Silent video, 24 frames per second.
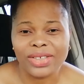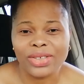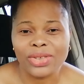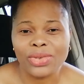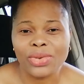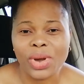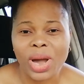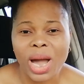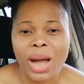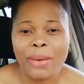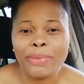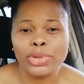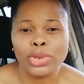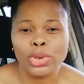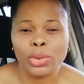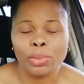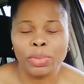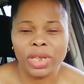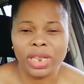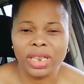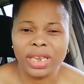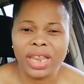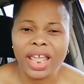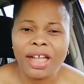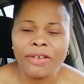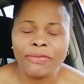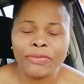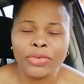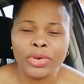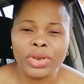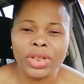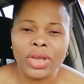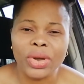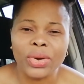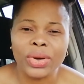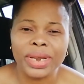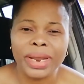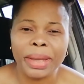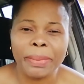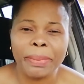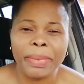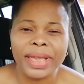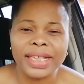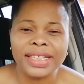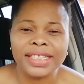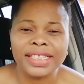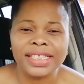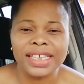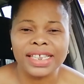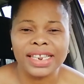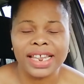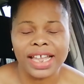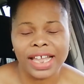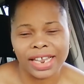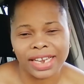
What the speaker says: You have to be there for the other person